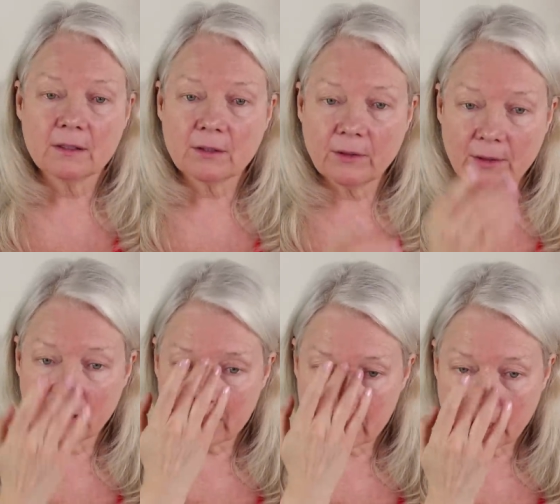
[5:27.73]
So you
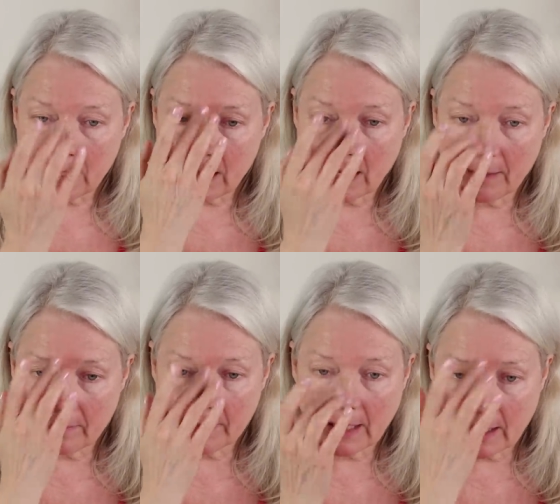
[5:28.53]
can see
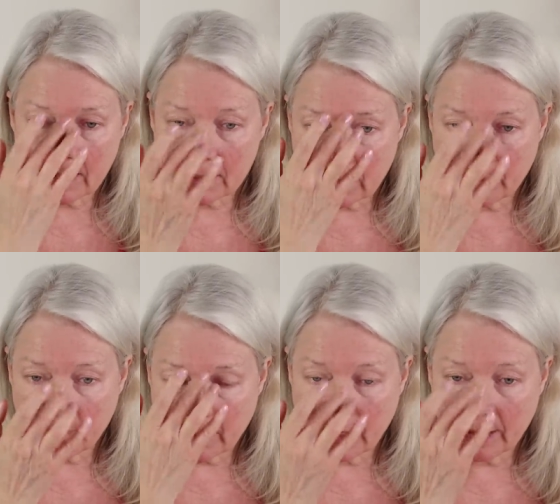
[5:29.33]
I'm getting
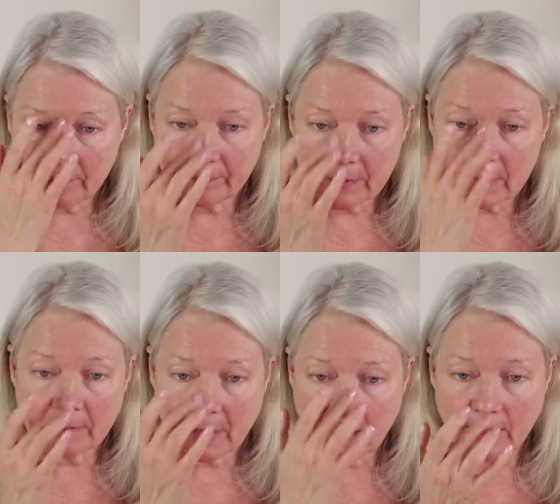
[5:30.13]
some, um,
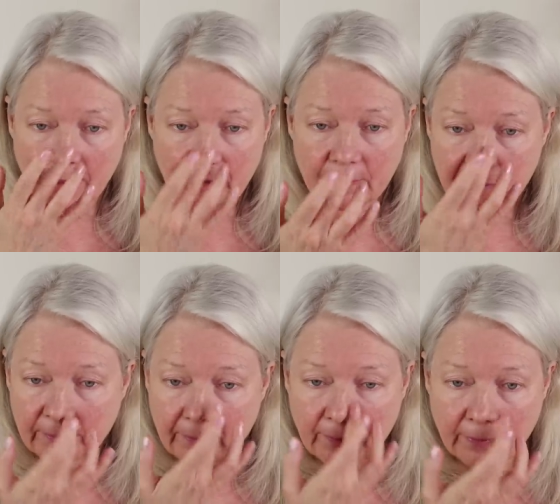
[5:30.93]
some color.
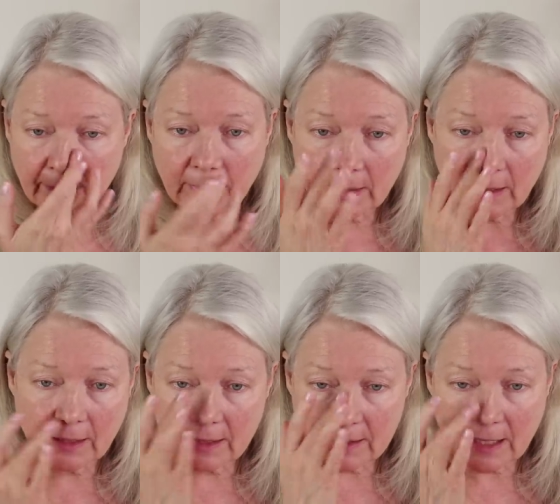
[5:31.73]

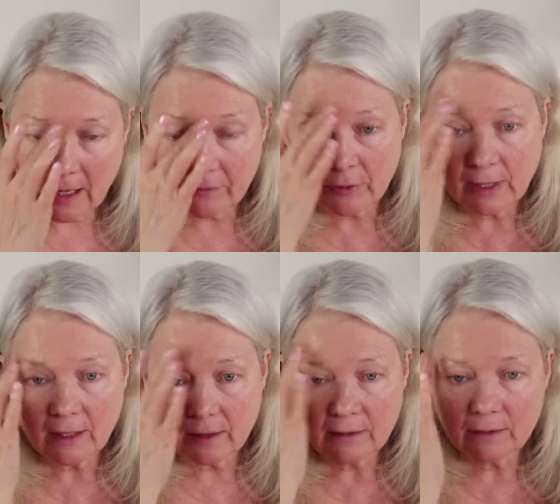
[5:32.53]
It is
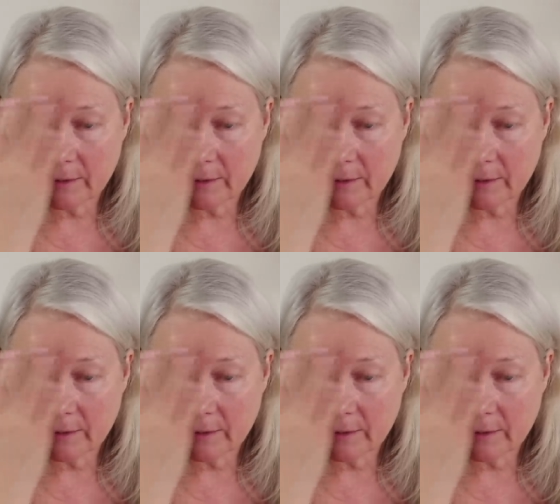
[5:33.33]
covering.